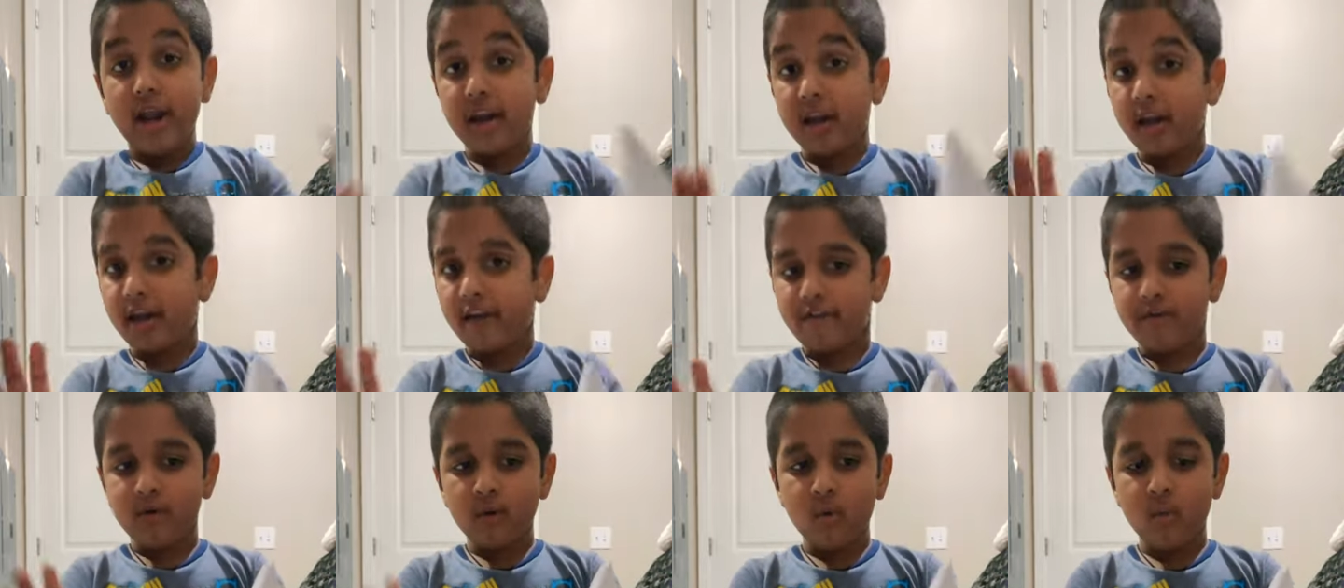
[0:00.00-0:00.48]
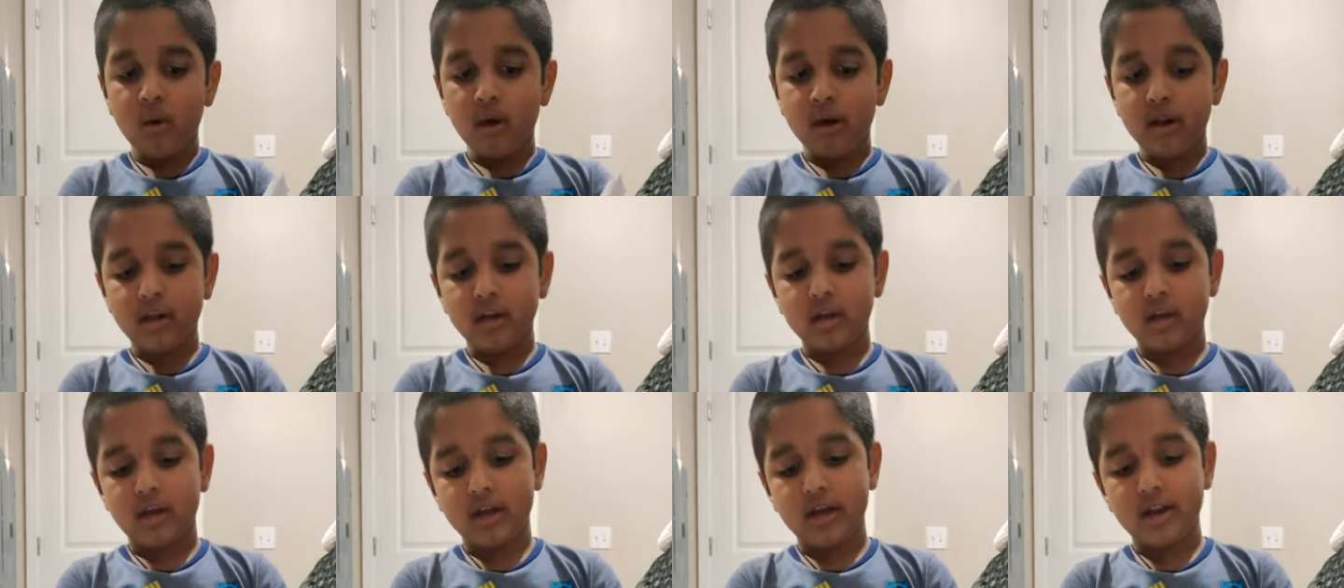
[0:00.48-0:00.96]
And if you
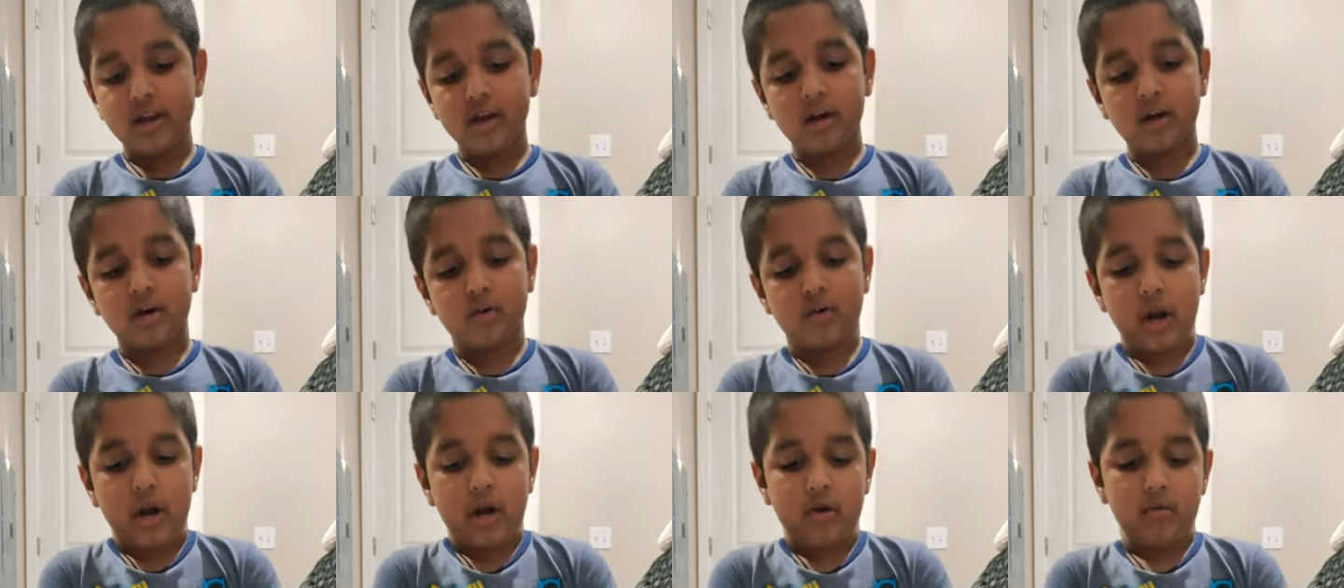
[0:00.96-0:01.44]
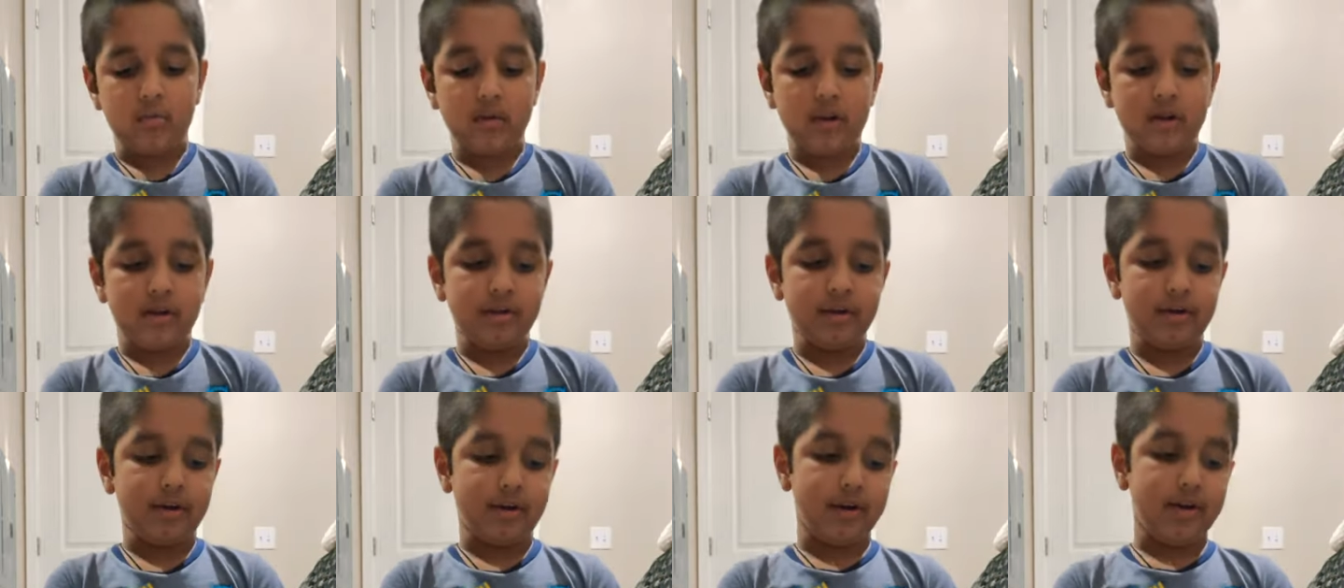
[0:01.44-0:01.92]
want to get it
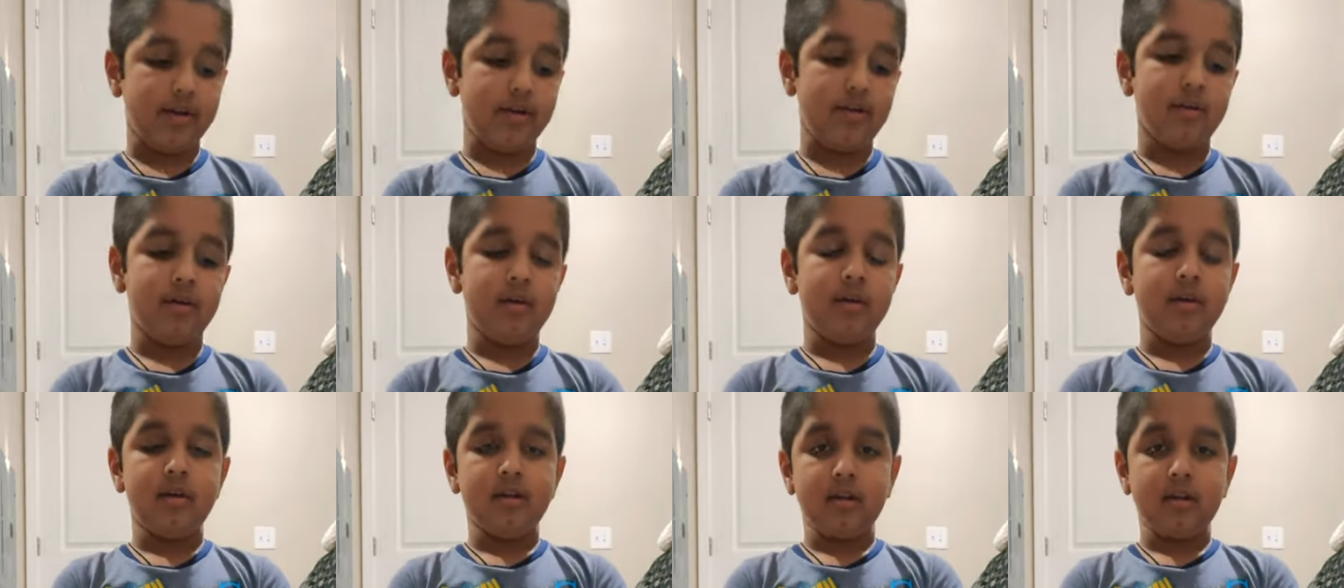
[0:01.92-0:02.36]
correct, well, good.